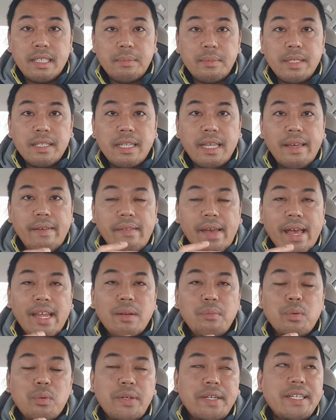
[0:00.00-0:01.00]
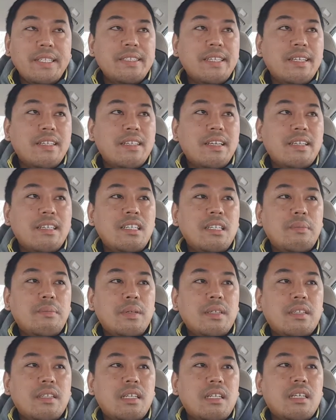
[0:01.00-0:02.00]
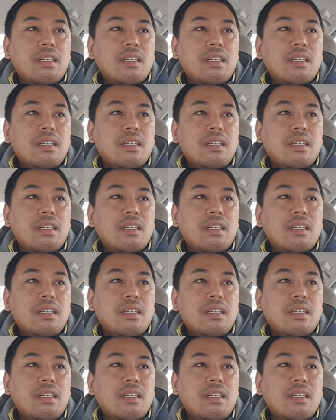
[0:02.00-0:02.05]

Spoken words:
I mean, they added more detail on it, but